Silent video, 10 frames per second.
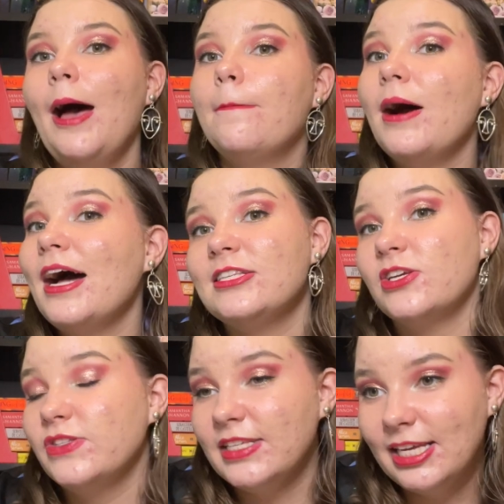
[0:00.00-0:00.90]
But as you can
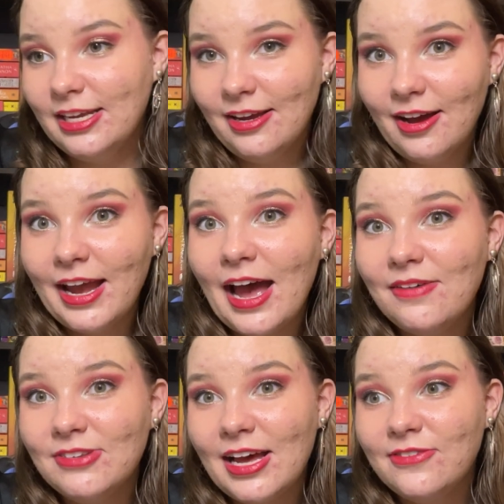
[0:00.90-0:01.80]
see, I have
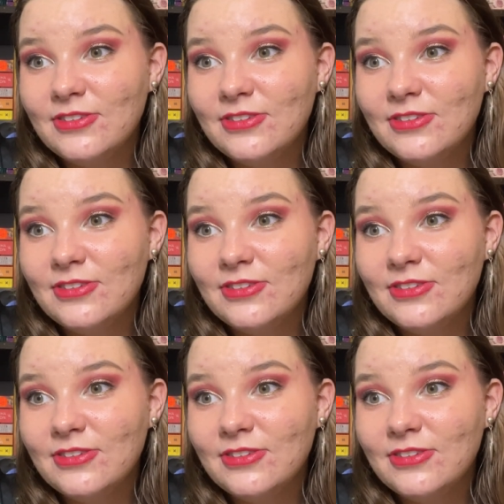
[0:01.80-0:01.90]
left